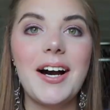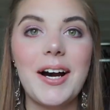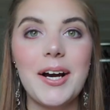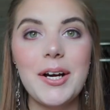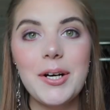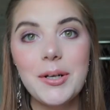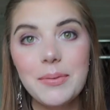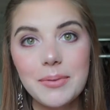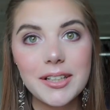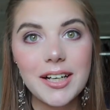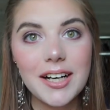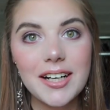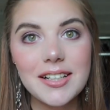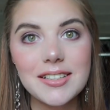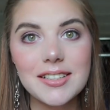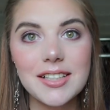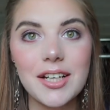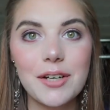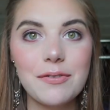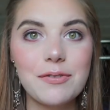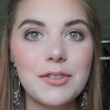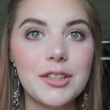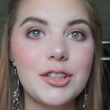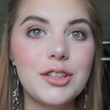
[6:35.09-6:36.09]
I hope you guys
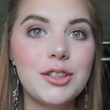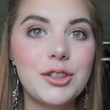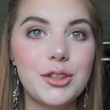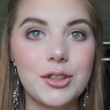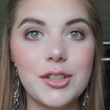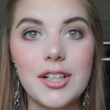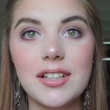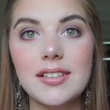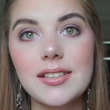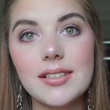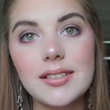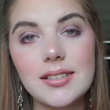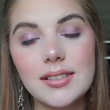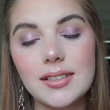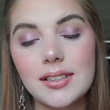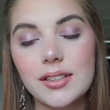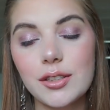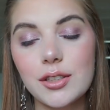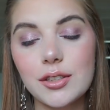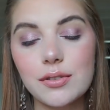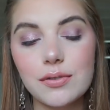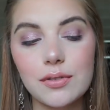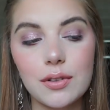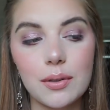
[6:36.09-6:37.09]
have enjoyed this
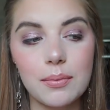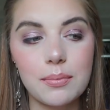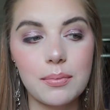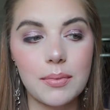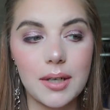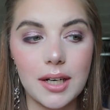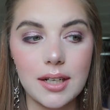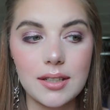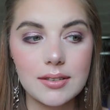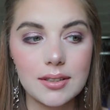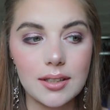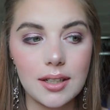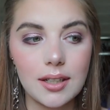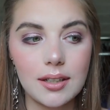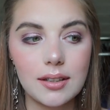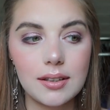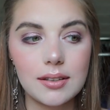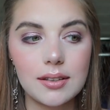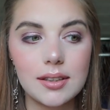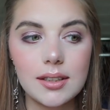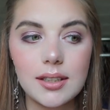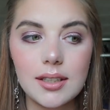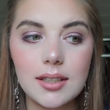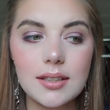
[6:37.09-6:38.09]
series from my side
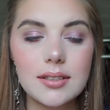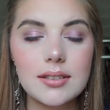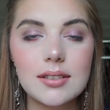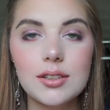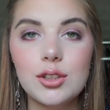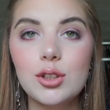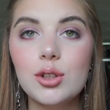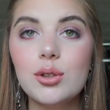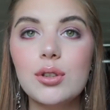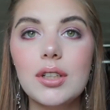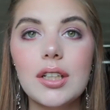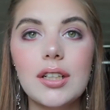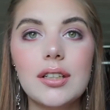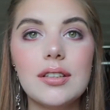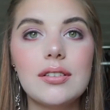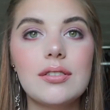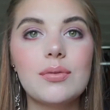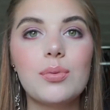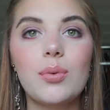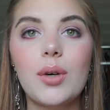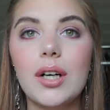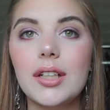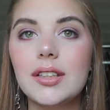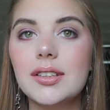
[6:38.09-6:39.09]
at least. You
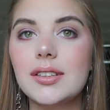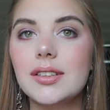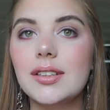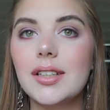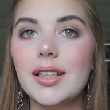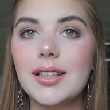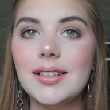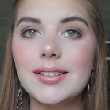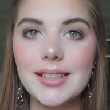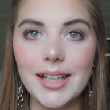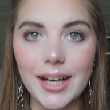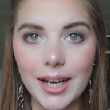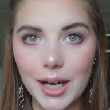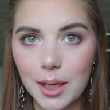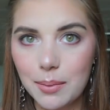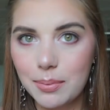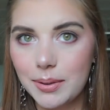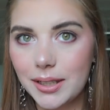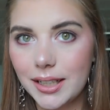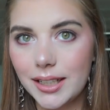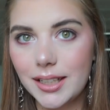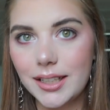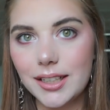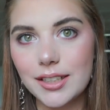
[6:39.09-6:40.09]
can watch the entire
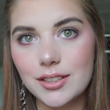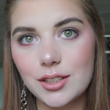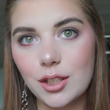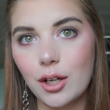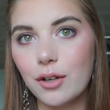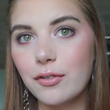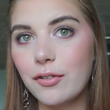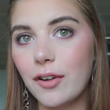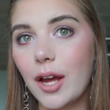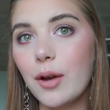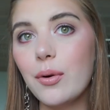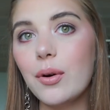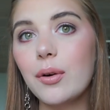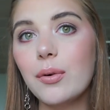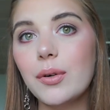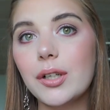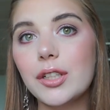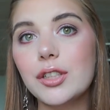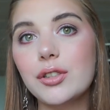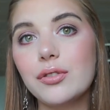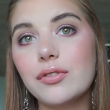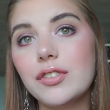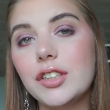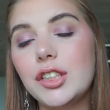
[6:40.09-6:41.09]
playlist of
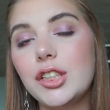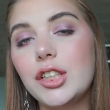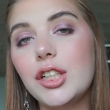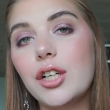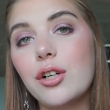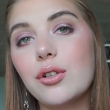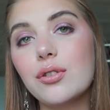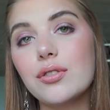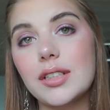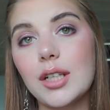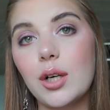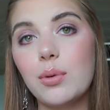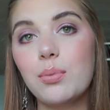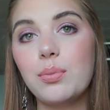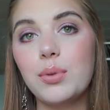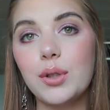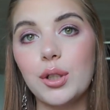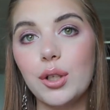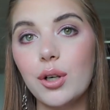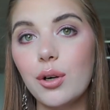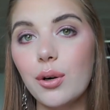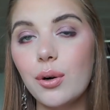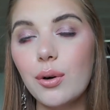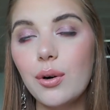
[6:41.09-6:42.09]
everyone's videos down
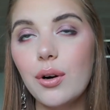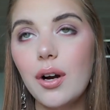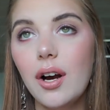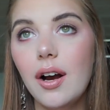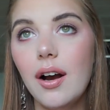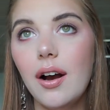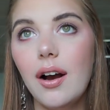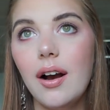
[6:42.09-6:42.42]
below.